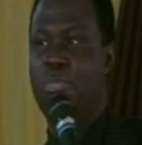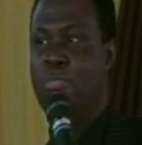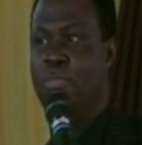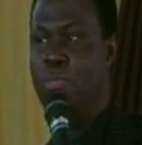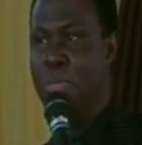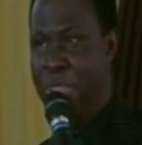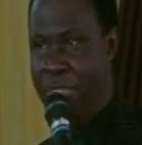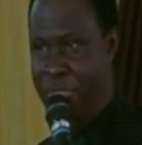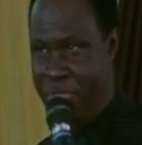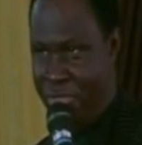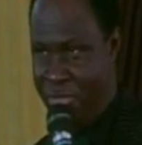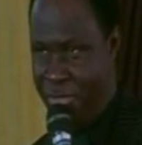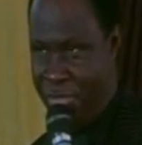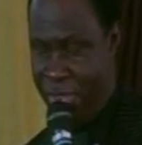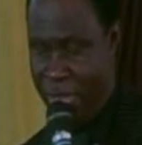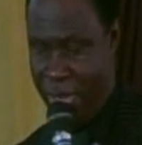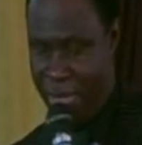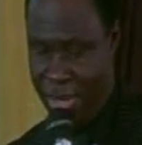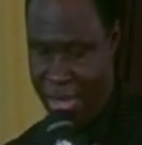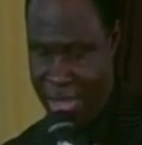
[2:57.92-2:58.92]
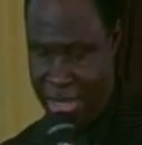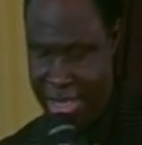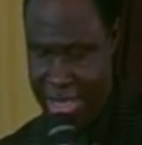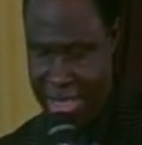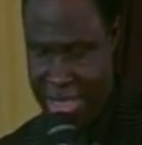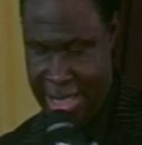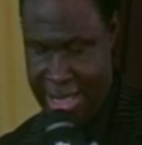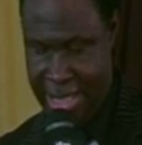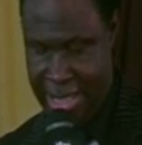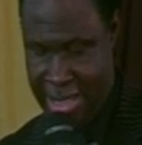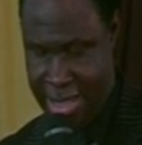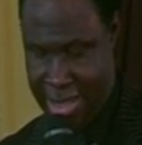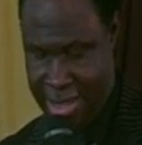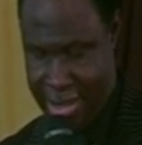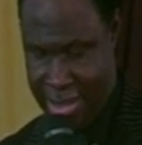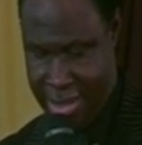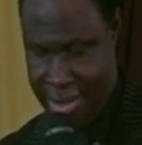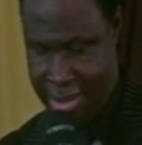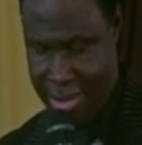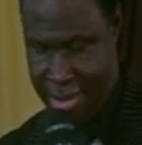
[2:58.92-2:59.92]
before he
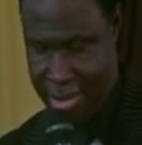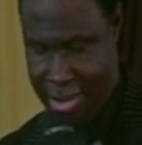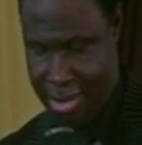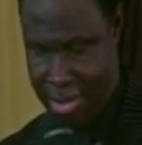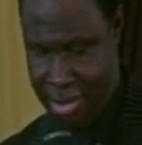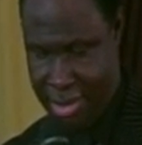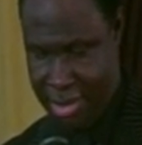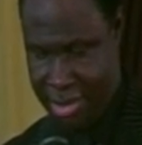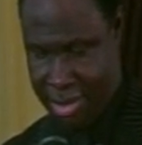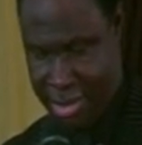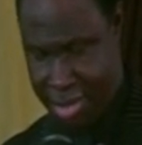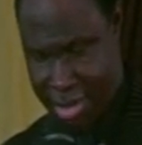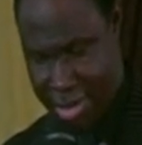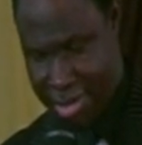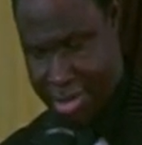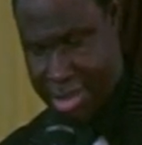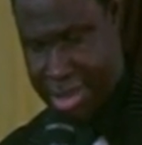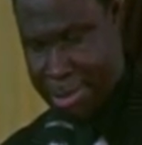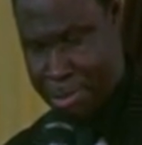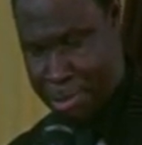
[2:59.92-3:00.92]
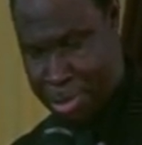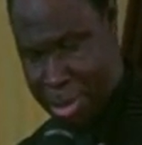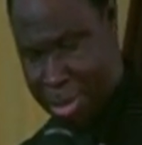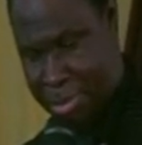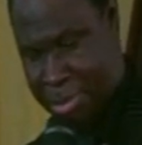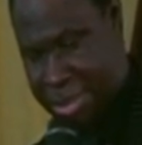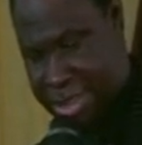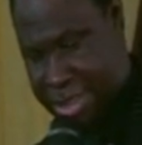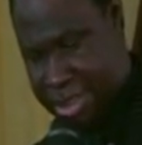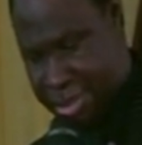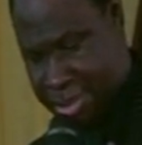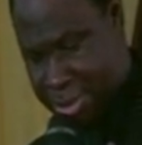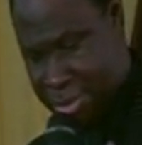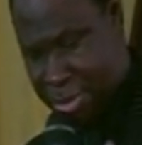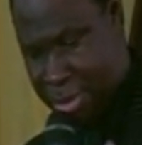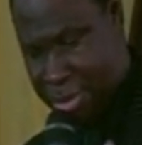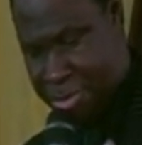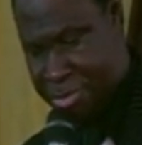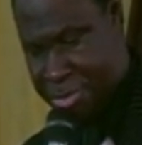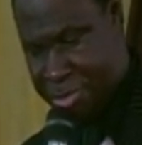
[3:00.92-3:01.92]
saw the promises of
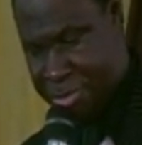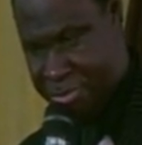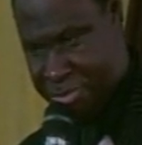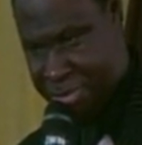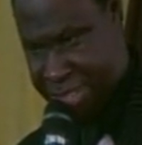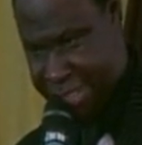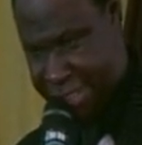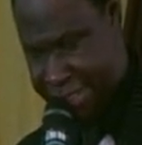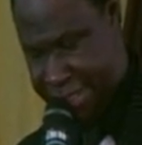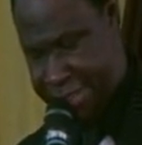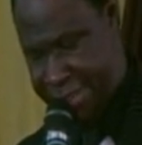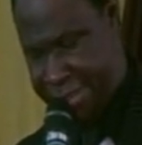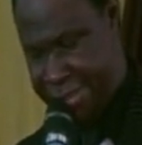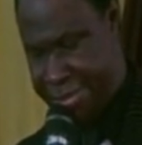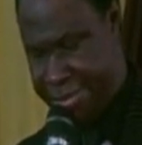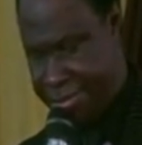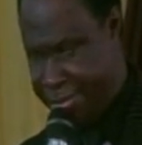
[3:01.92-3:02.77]
God fulfilled.